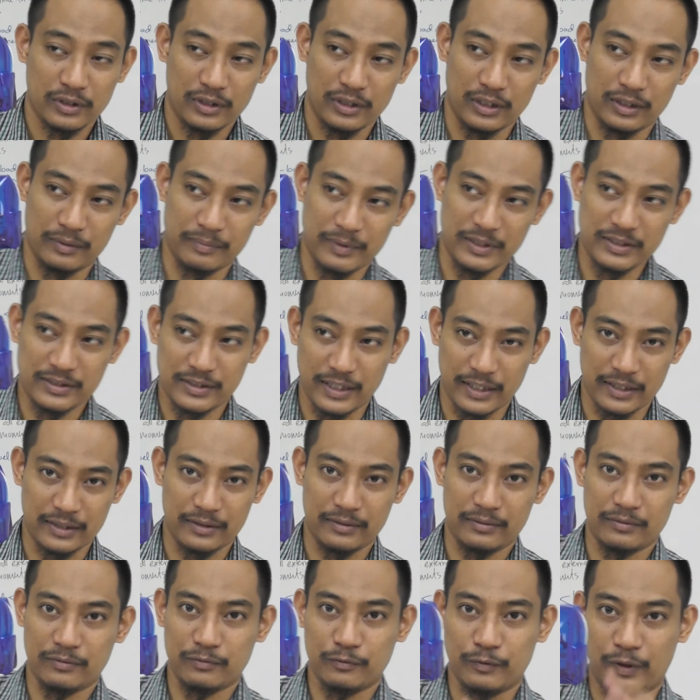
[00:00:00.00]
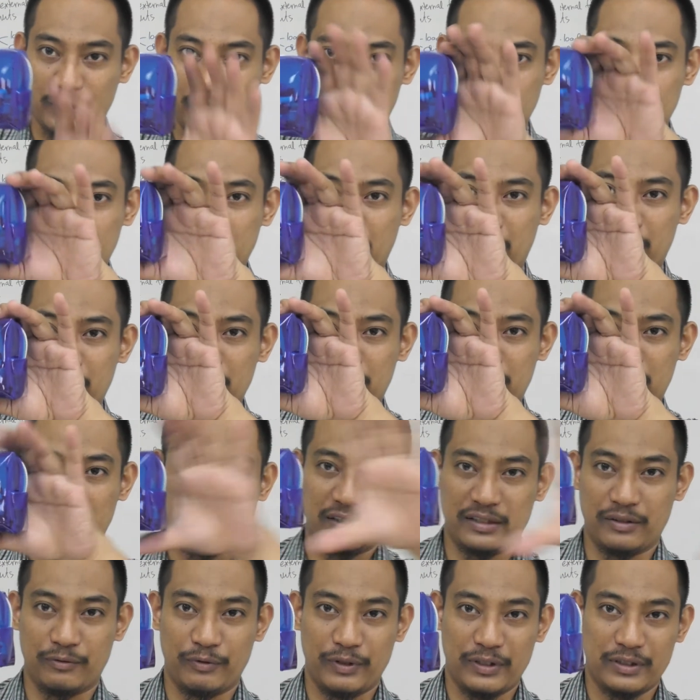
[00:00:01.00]
it means that when I
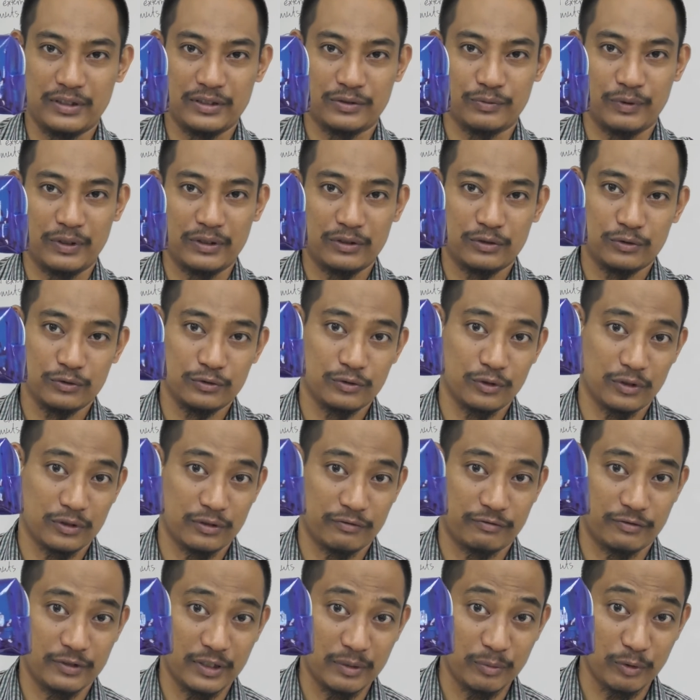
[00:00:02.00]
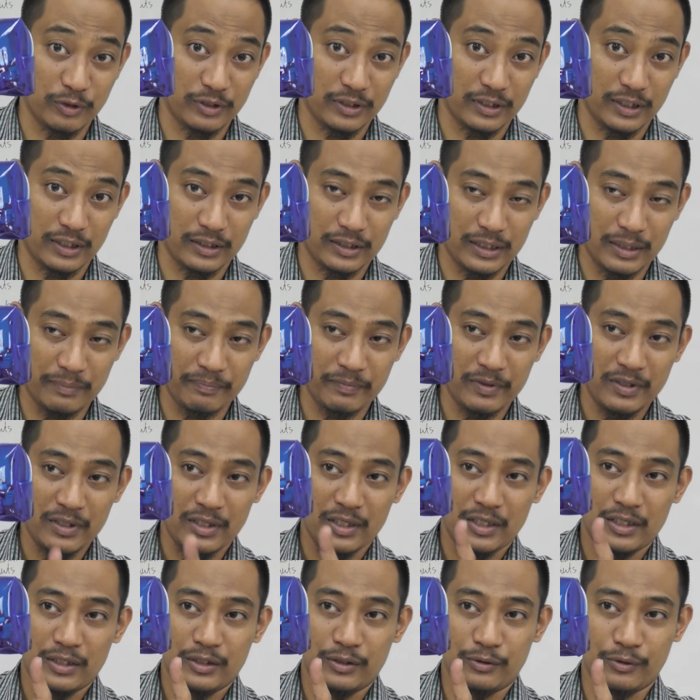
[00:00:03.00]
take away this one to draw the free body diagram,
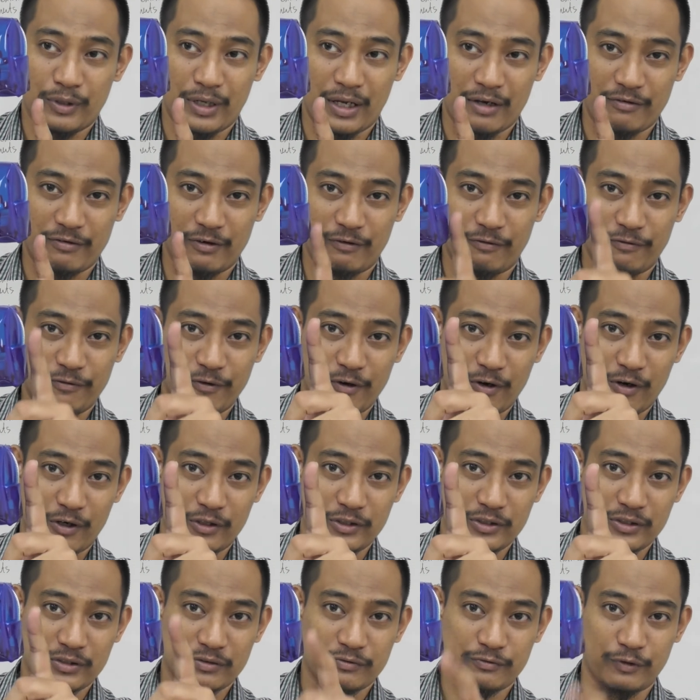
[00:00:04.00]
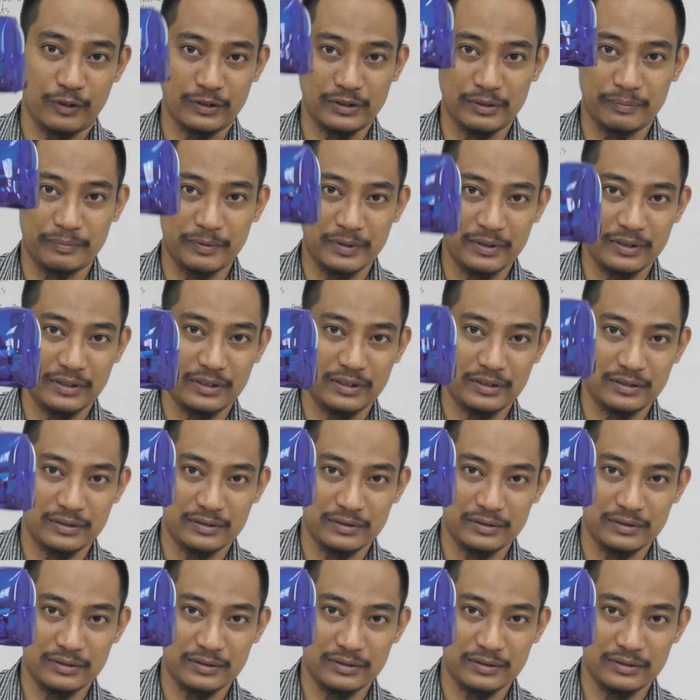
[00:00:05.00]
you have a force, for example,